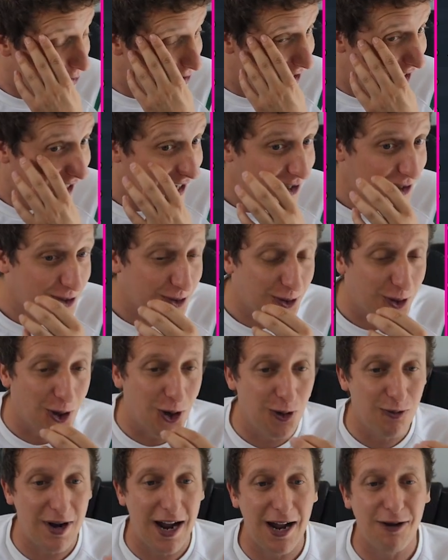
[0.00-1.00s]
He likes to go
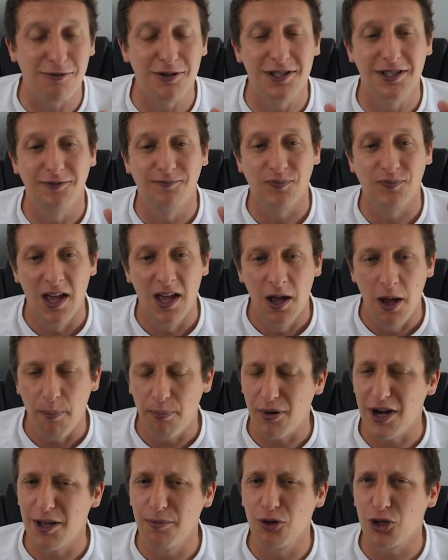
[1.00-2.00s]
around
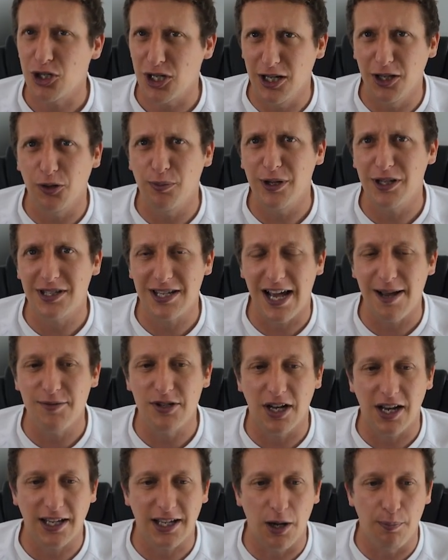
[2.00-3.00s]
pretty much a little bit times at
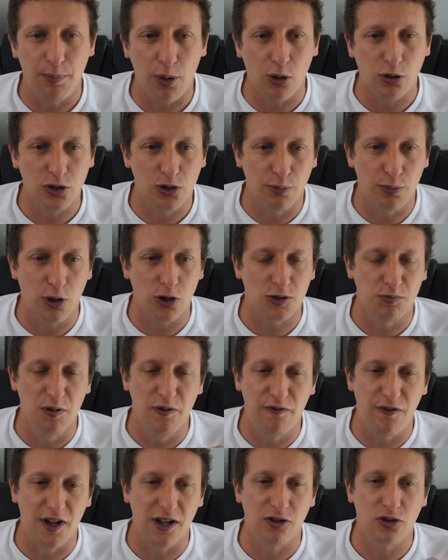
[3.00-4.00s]
like a box-to-box
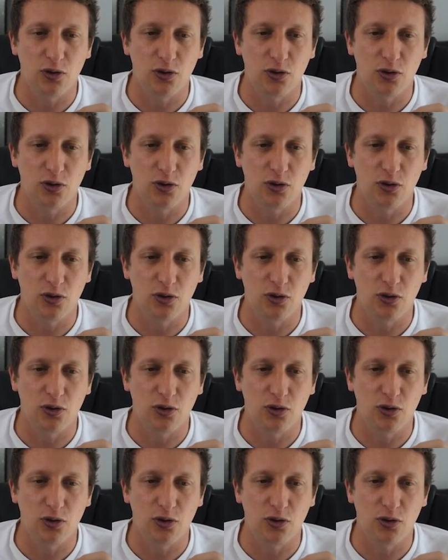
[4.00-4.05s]
midfielder.